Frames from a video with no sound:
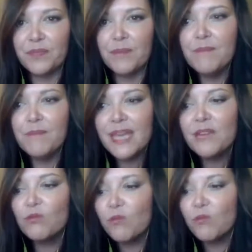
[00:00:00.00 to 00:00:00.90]

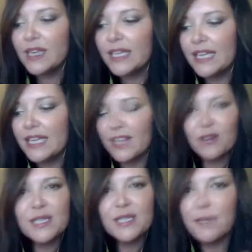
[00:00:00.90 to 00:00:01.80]
Men really,
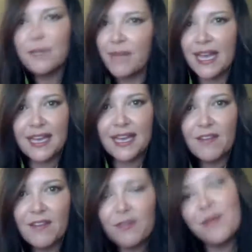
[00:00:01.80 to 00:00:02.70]
there isn't a man
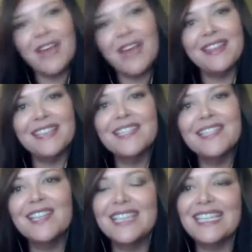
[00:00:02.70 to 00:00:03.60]
I've ever met that
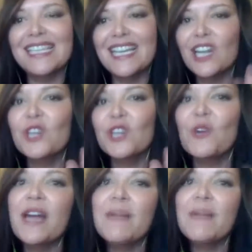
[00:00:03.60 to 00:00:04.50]
doesn't get a
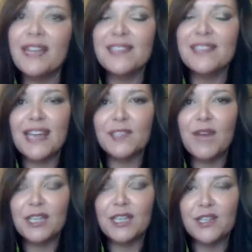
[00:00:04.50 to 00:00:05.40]
great amount of
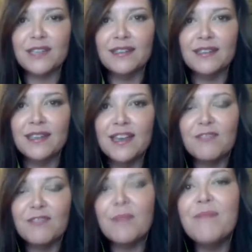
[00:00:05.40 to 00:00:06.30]
satisfaction
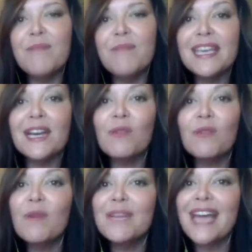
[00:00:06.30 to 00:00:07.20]
from making a
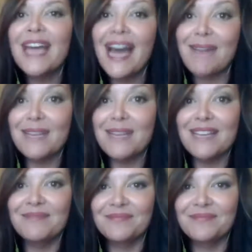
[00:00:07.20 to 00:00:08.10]
woman happy.